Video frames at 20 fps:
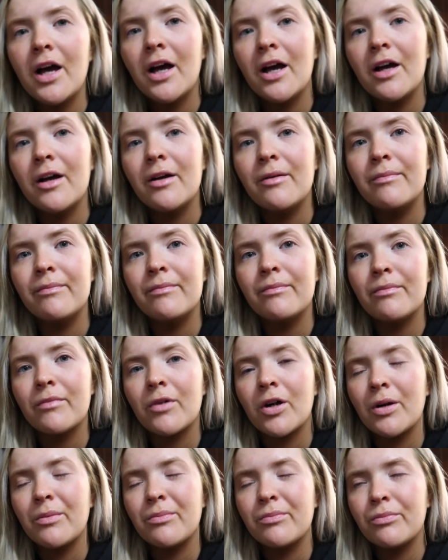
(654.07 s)
well,
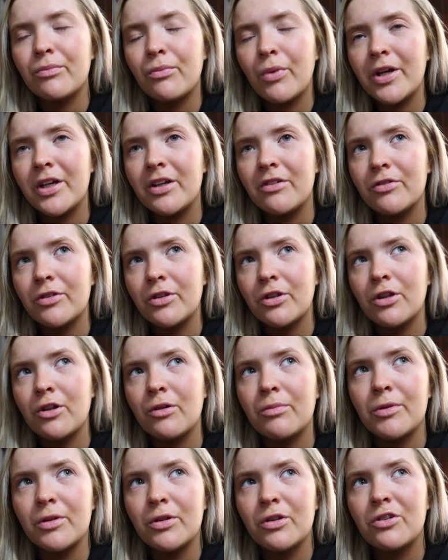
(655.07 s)
I'm waiting for
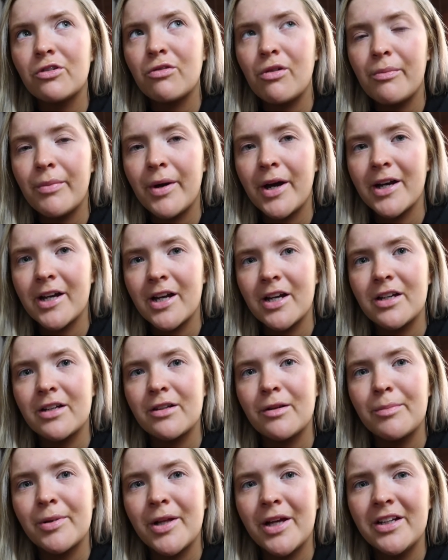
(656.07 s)
Lou, but Lou's coming back
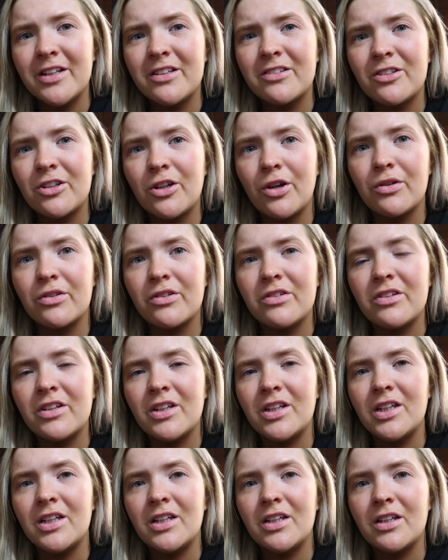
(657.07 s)
and the plan is to go and
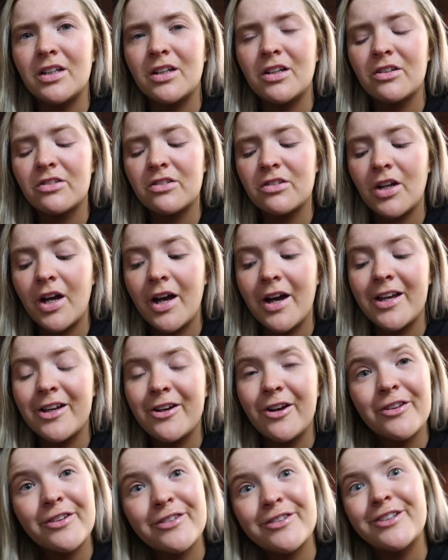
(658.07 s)
see, because
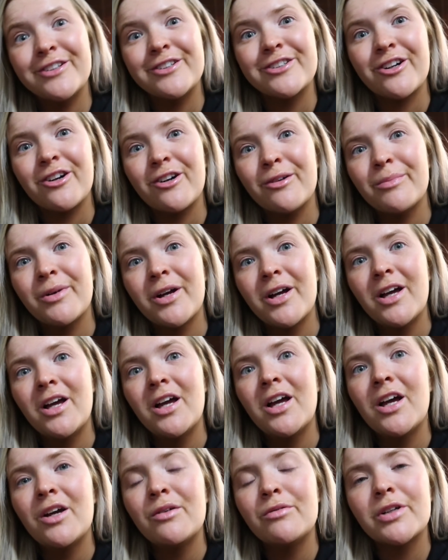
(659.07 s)
he got this new job,
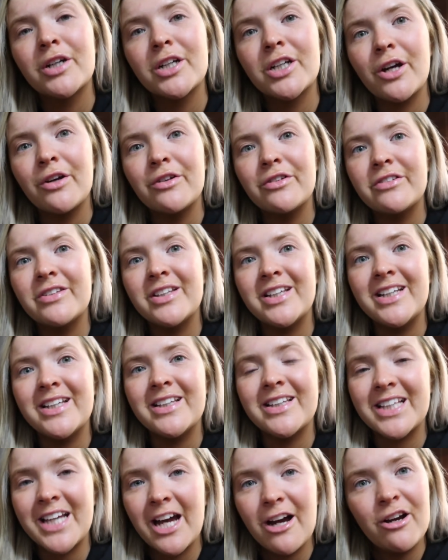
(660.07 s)
we're gonna go and
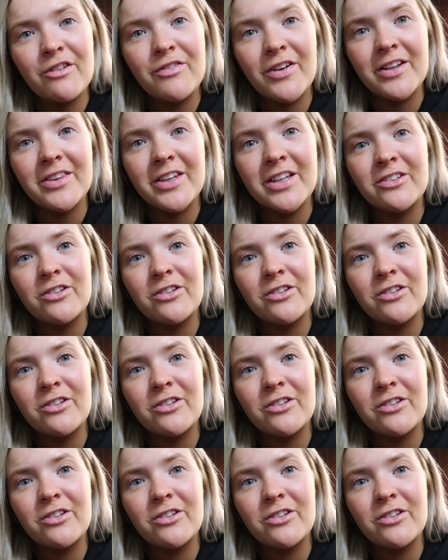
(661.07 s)
see the caravan.